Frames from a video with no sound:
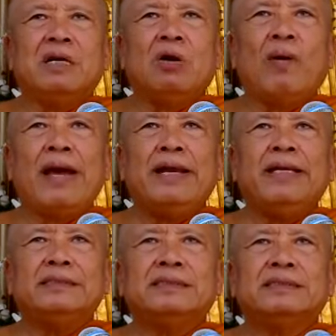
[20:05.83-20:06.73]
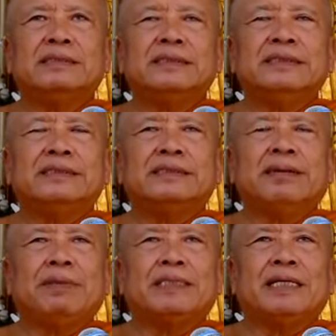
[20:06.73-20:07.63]
awareness is
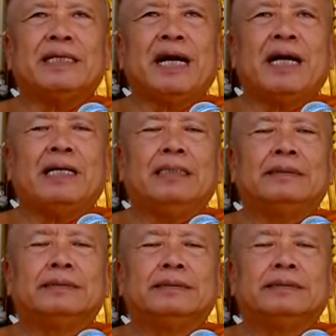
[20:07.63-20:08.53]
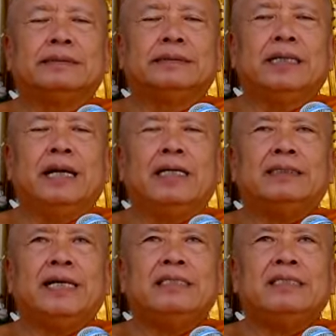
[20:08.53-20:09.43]
sapacaya.
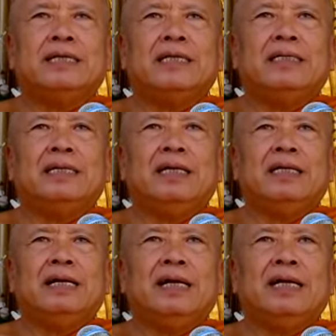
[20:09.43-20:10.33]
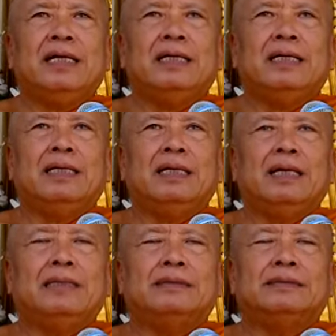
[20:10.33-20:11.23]
Attention
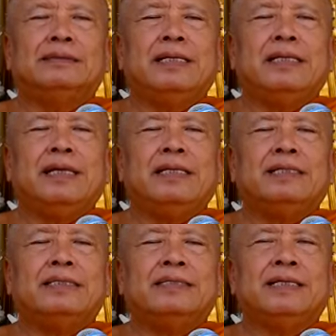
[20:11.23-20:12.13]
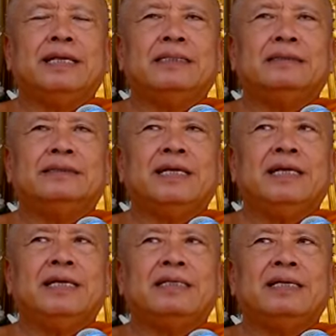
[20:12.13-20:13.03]
and see, attention and
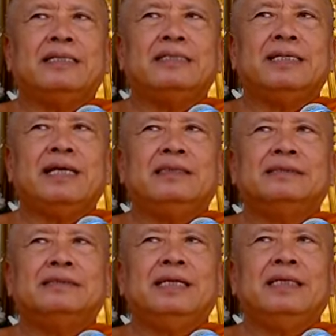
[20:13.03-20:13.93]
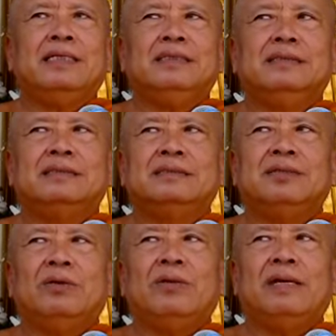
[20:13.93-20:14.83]
send, attention and send,
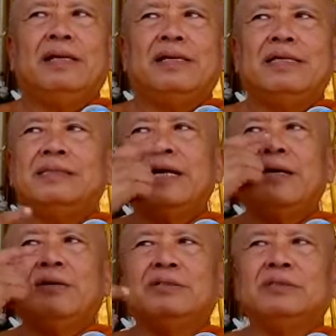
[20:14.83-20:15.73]
only inside the